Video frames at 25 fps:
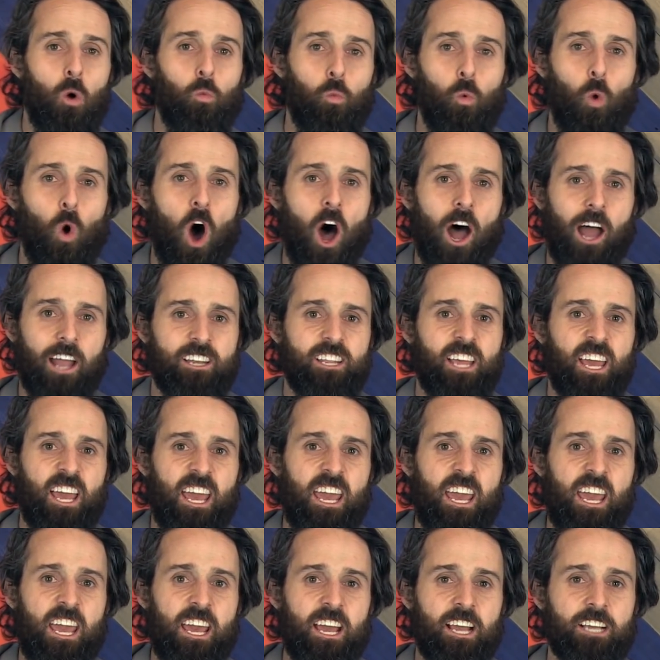Watt,
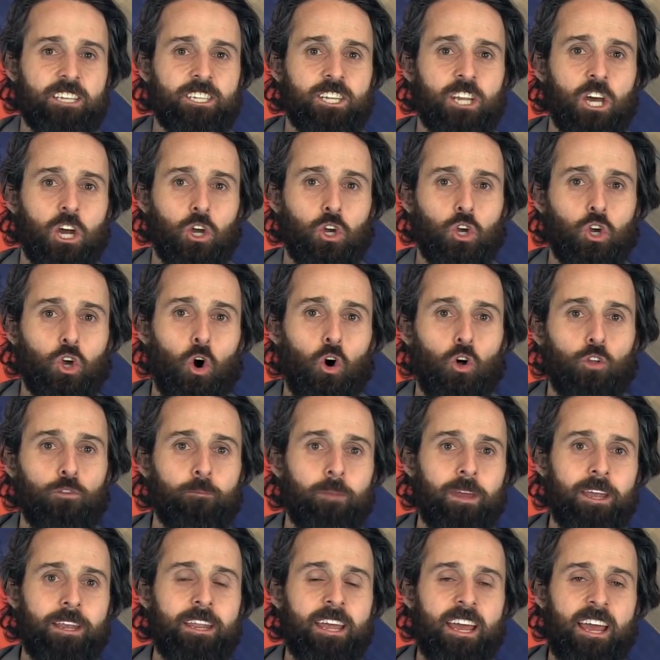Hicks,
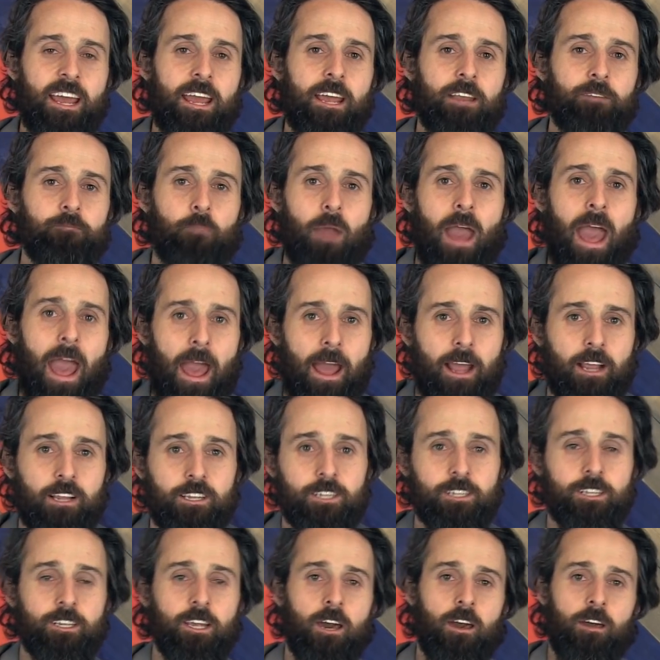Goldman, and Mack,
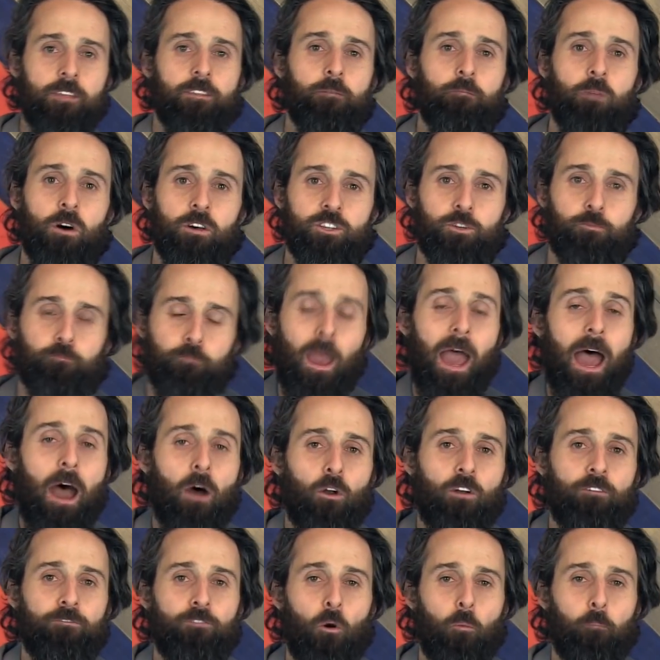the most
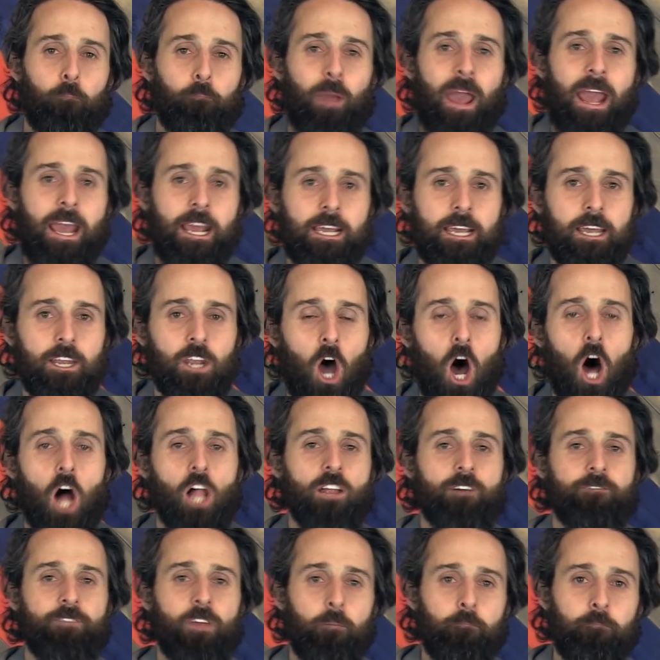powerful bank in
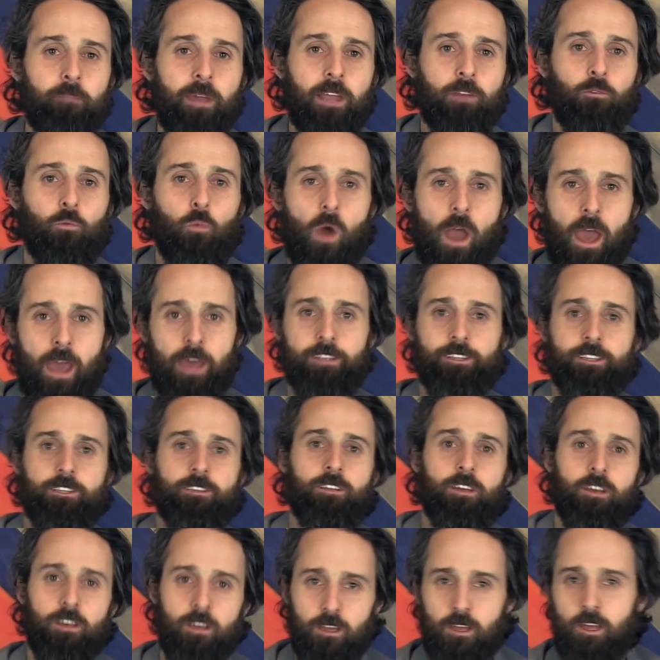all of the
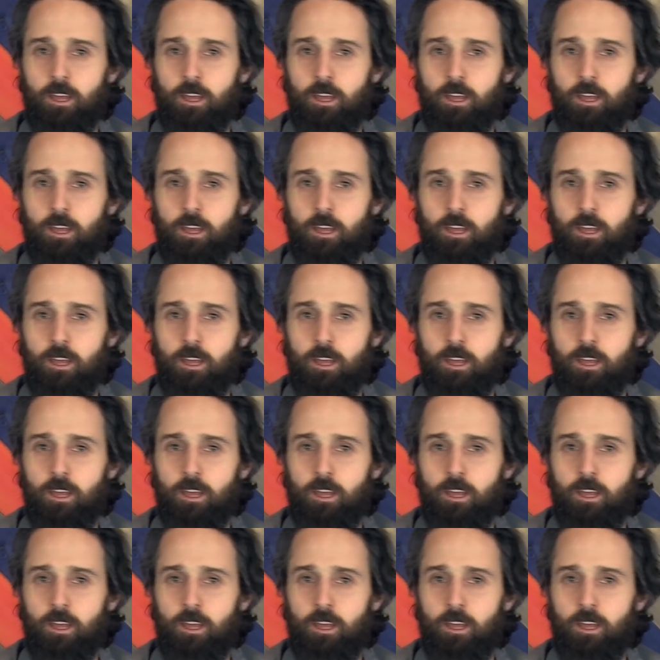Midwest.